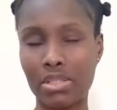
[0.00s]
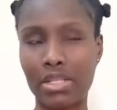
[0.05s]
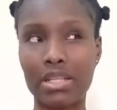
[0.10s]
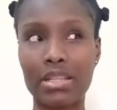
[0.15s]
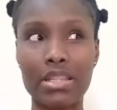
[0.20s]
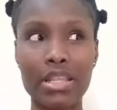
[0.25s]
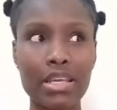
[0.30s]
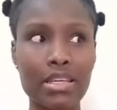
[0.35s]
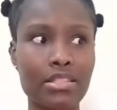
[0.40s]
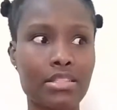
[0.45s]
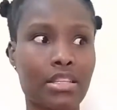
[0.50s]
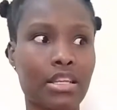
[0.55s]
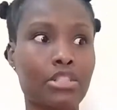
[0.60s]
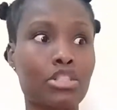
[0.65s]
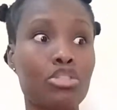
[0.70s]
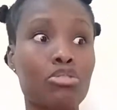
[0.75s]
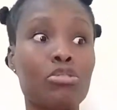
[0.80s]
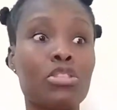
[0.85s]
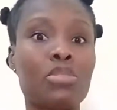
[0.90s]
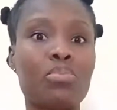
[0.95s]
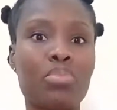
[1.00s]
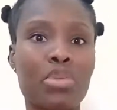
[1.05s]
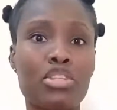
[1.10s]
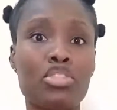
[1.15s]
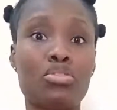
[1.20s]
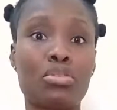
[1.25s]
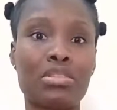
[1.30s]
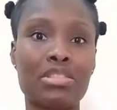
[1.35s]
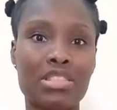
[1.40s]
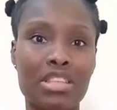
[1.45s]
the things that you
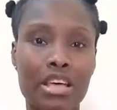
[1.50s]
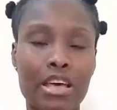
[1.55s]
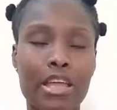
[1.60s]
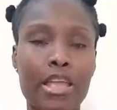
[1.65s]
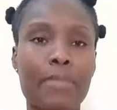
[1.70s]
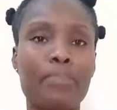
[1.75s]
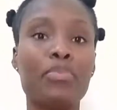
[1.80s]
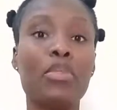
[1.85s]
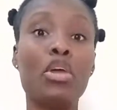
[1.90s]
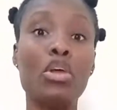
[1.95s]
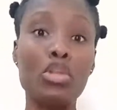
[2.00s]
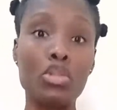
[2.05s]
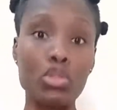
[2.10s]
spend your time